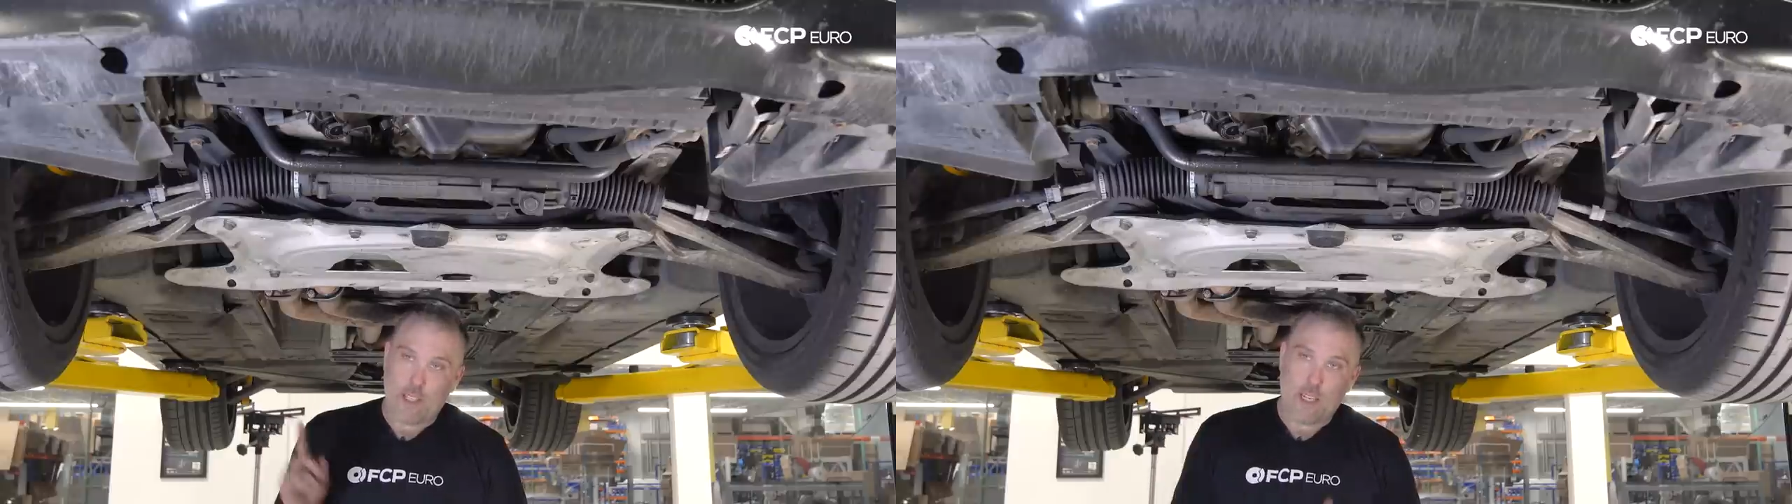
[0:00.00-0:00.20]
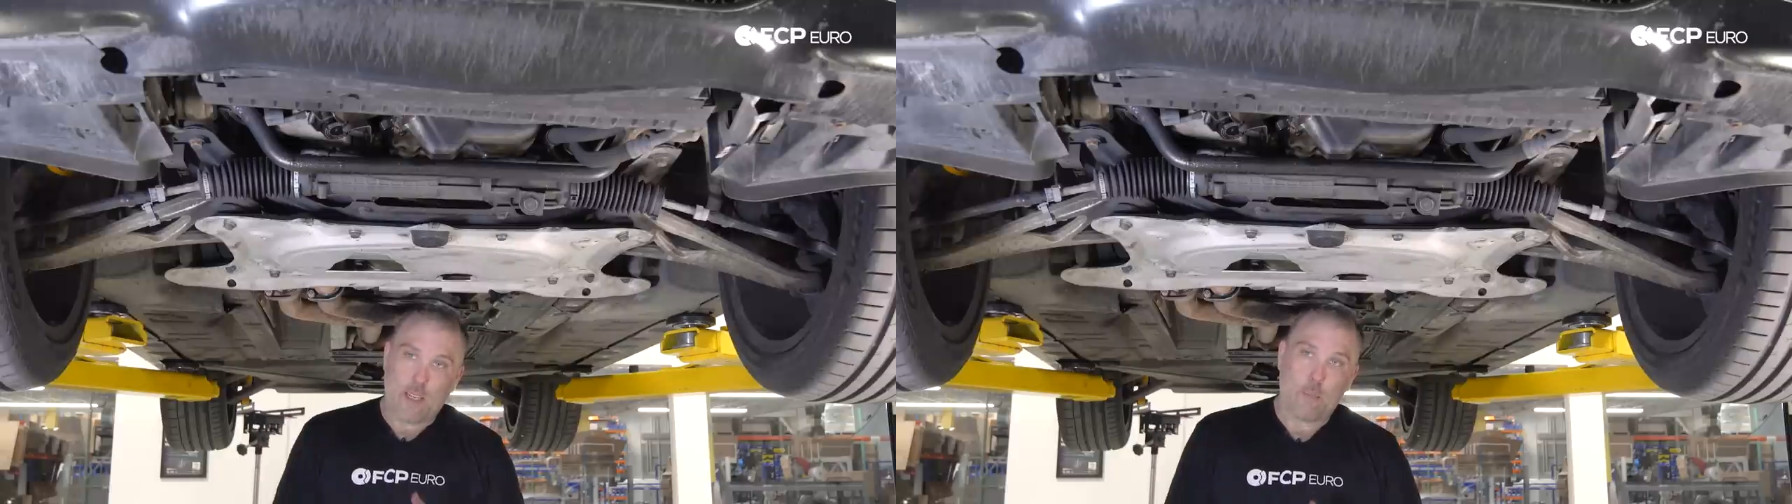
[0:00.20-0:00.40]

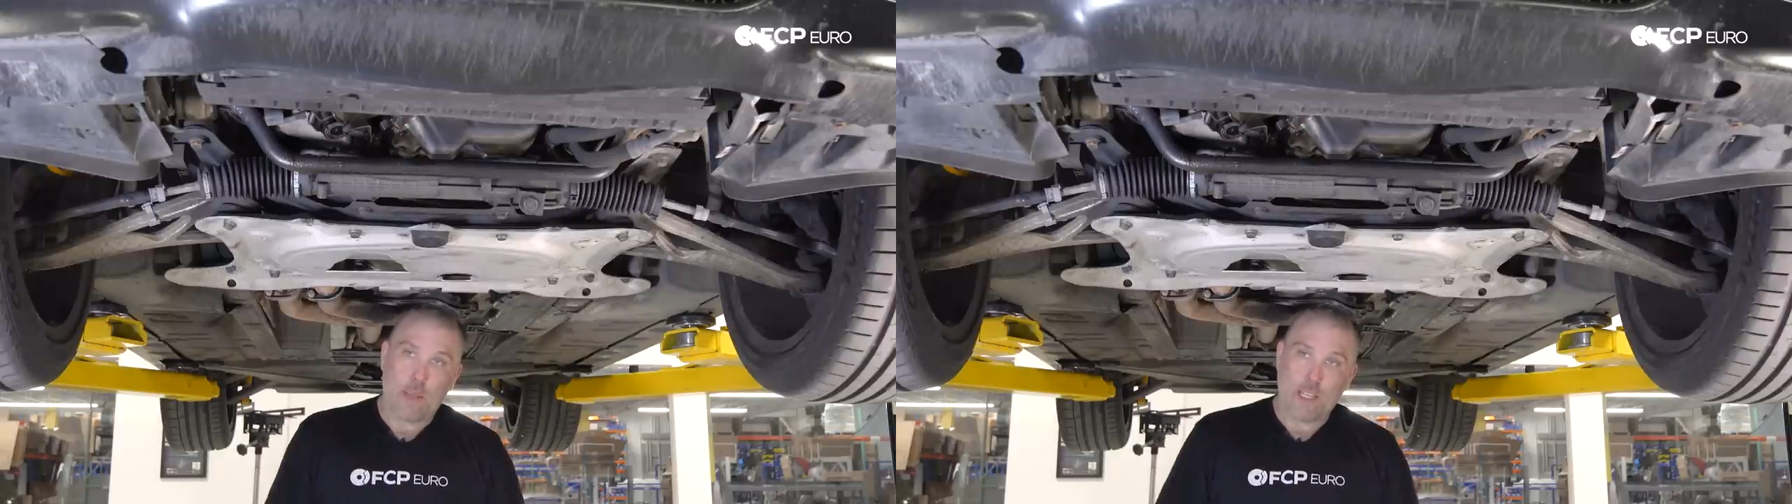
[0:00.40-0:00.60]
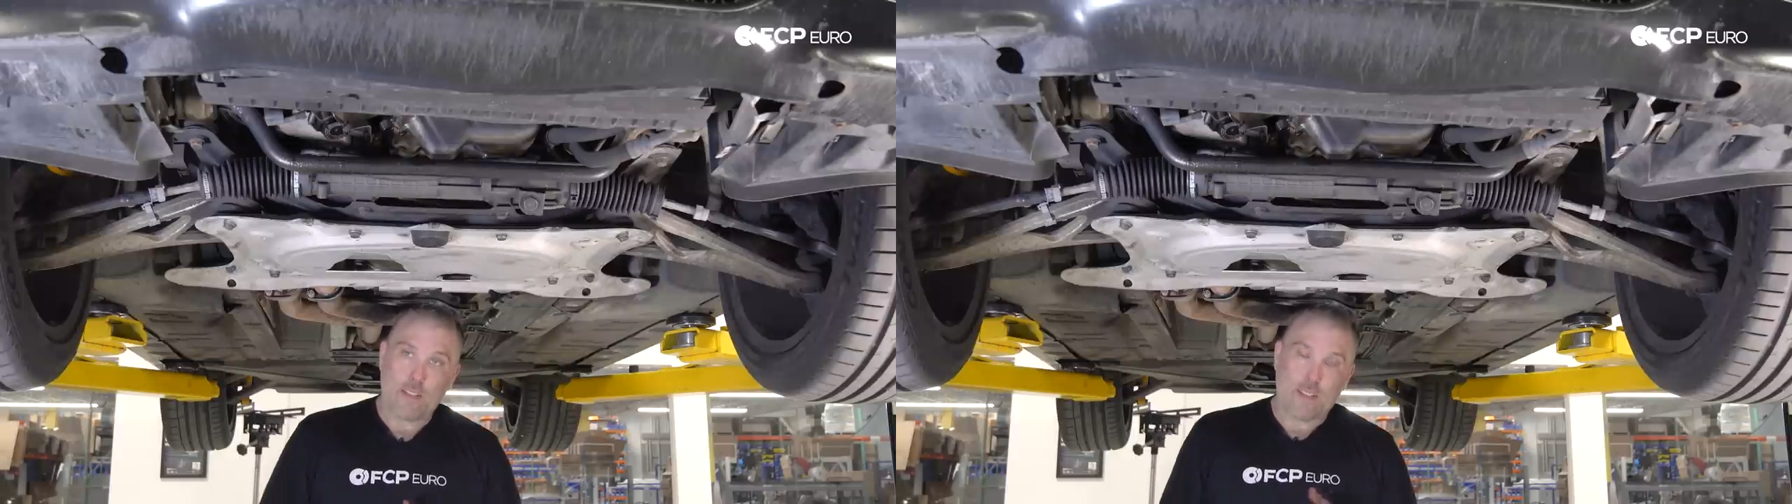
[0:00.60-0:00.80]
the
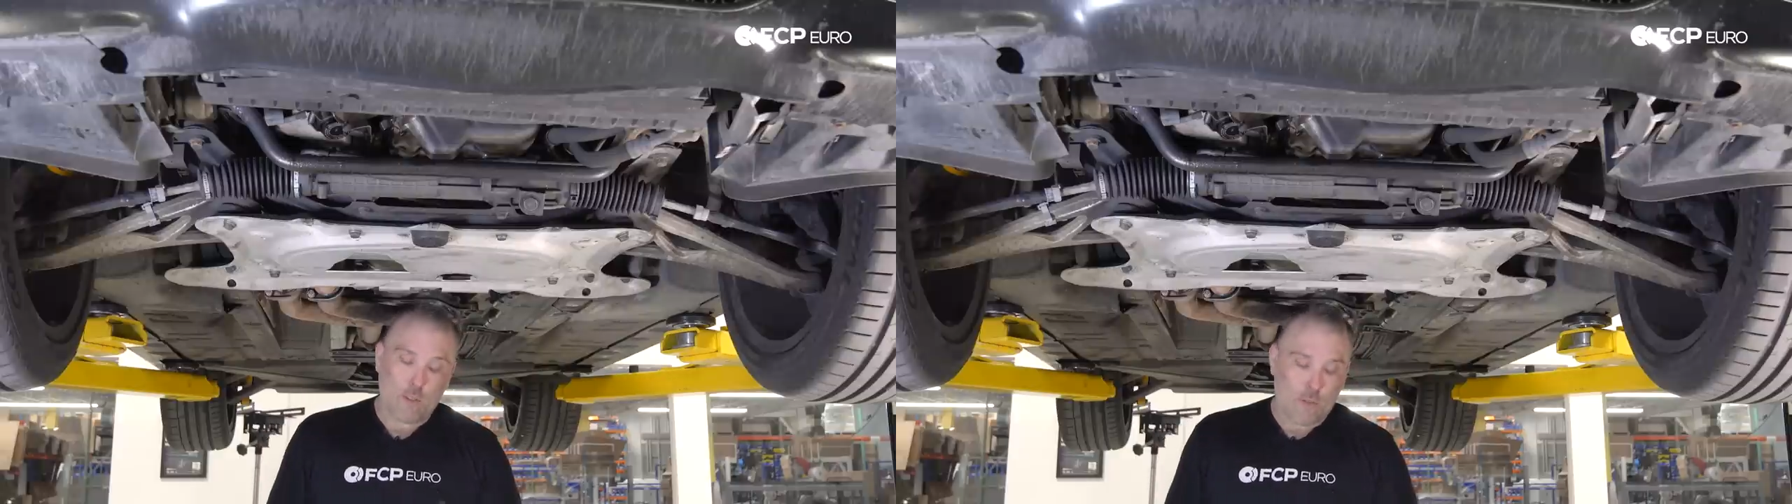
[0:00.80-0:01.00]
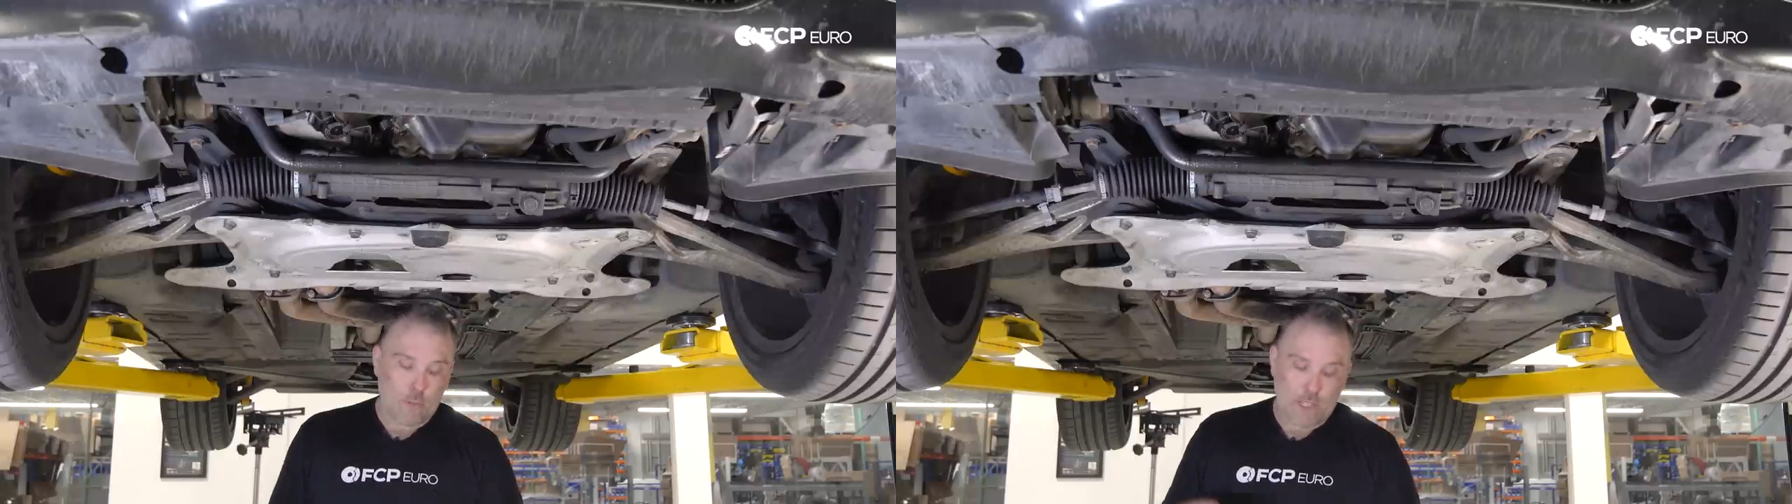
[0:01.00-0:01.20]
pinion
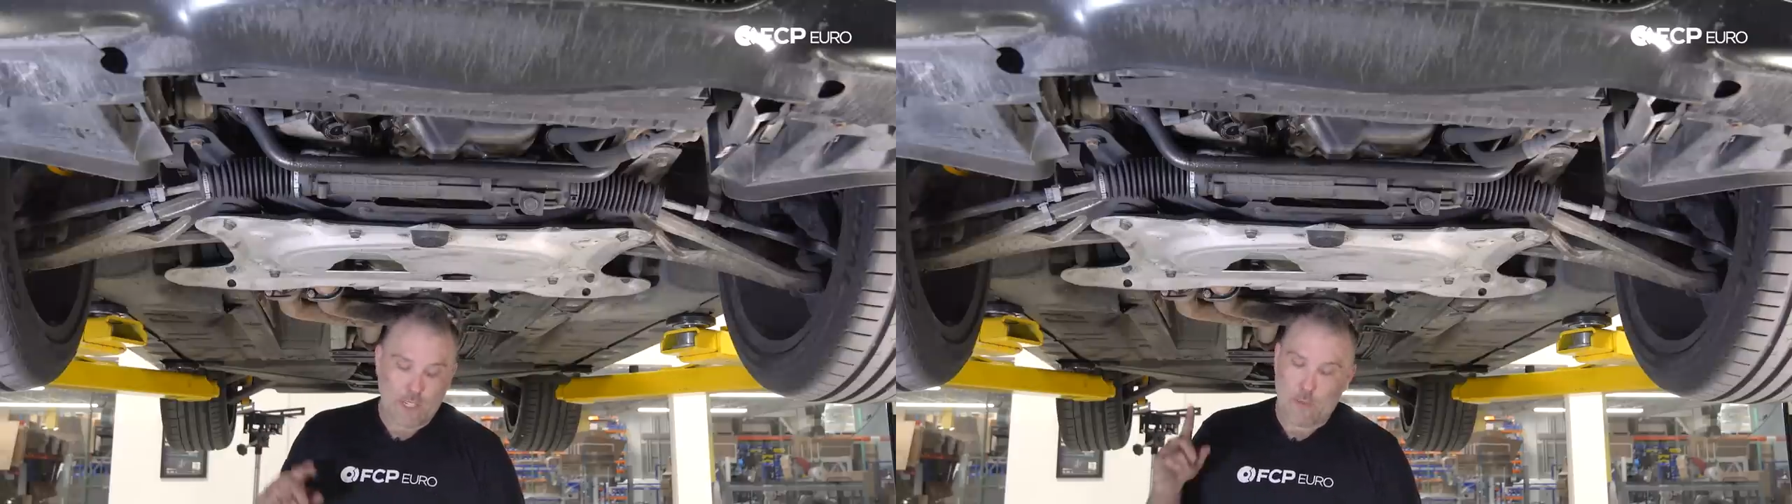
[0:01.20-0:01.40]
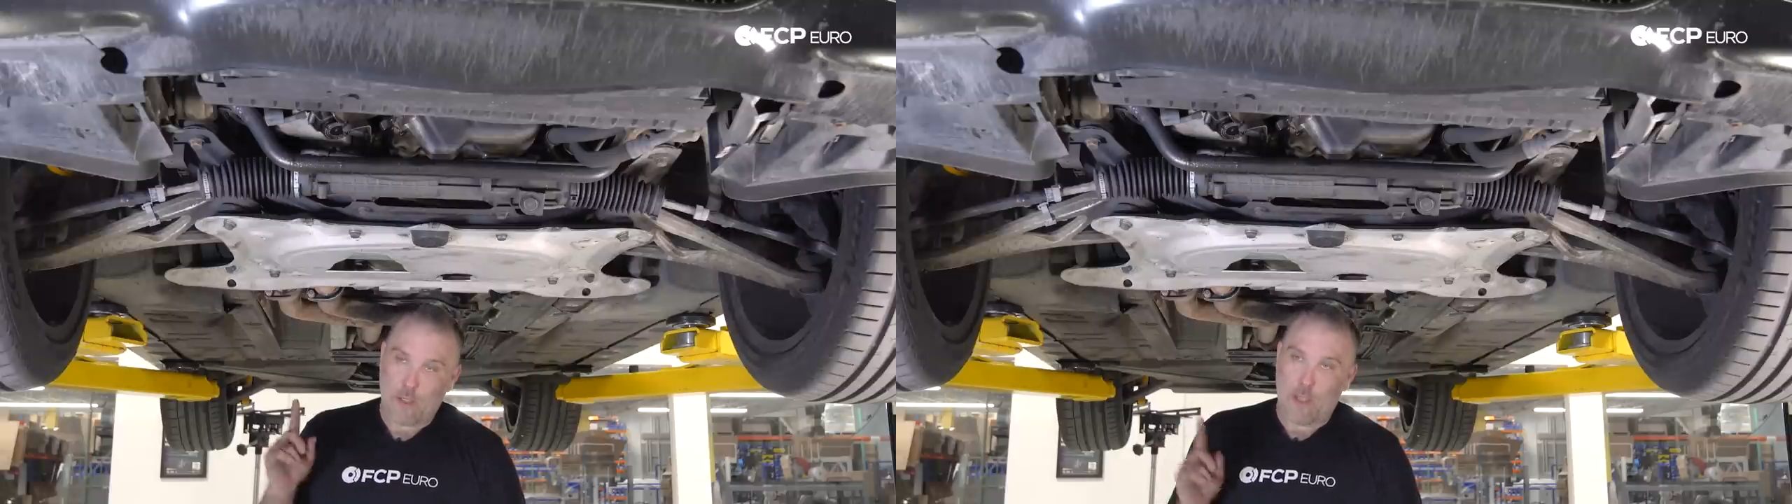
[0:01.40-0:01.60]
seal
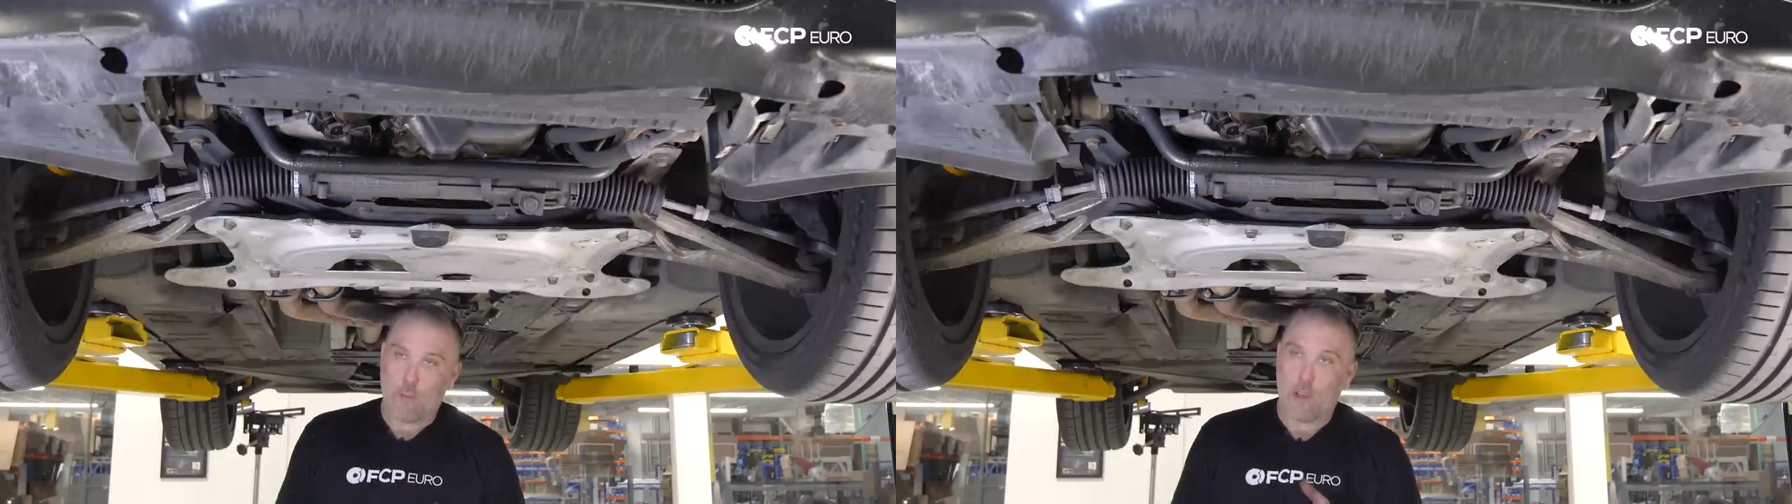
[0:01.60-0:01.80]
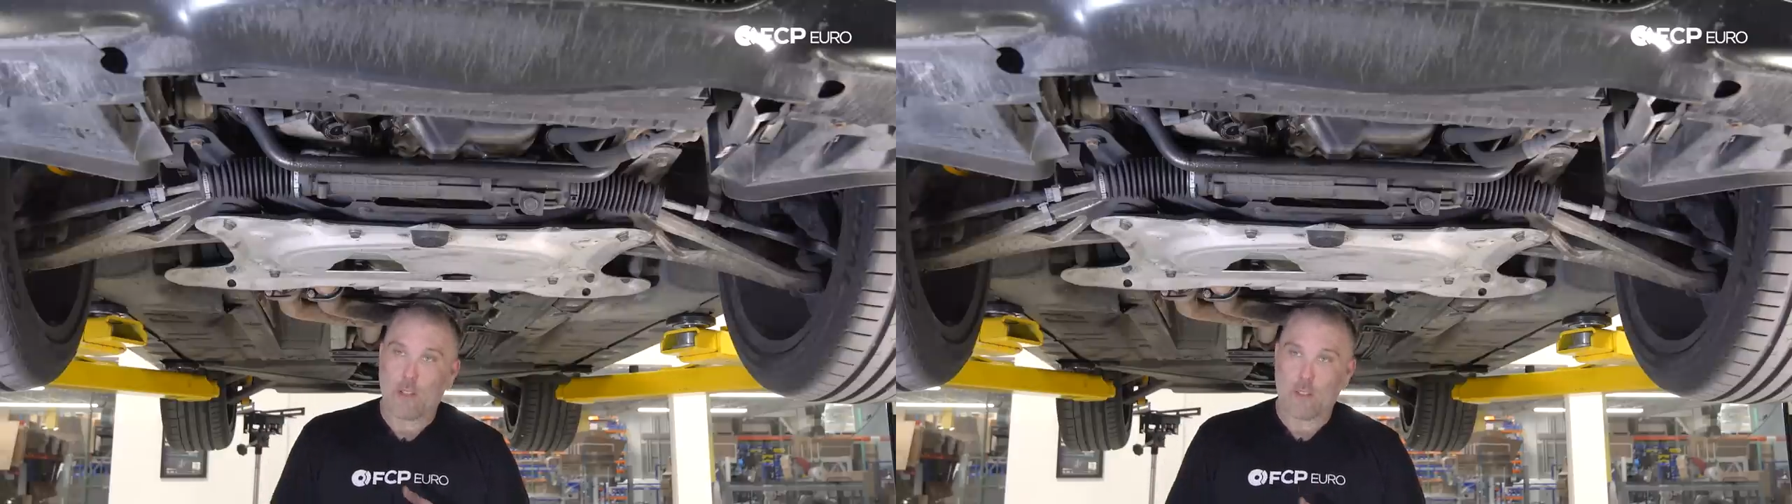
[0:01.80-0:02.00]
replacement,
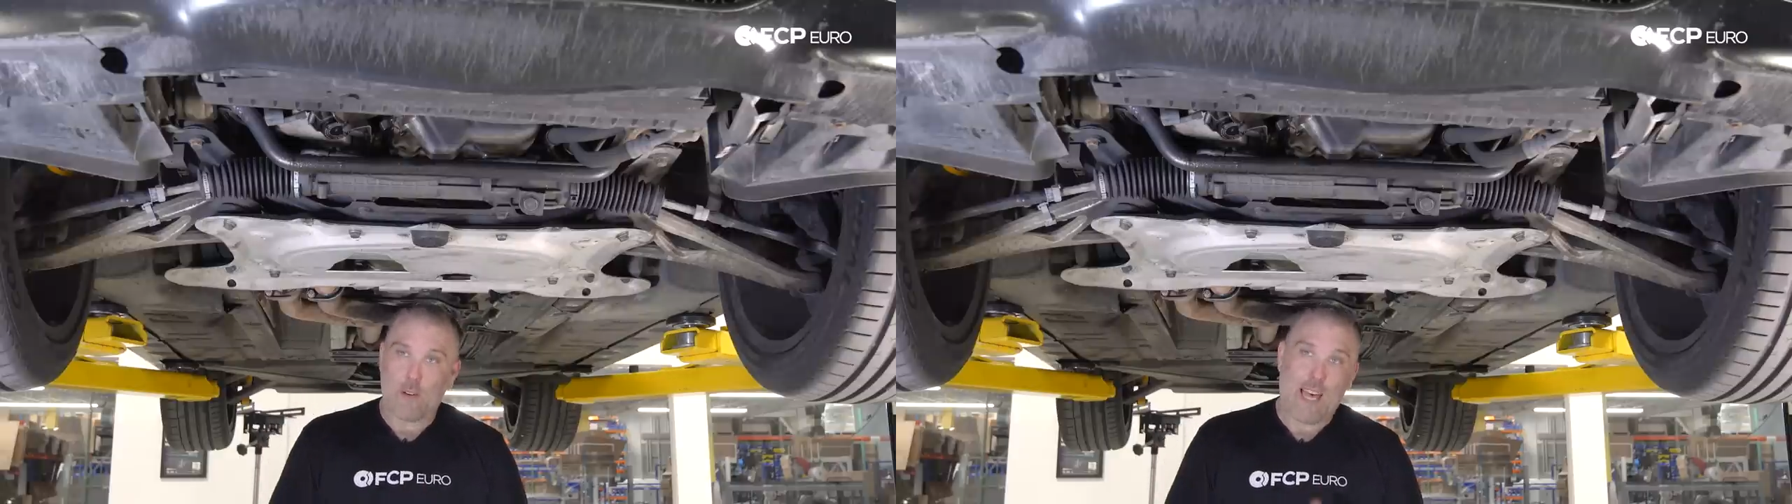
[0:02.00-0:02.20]
and we also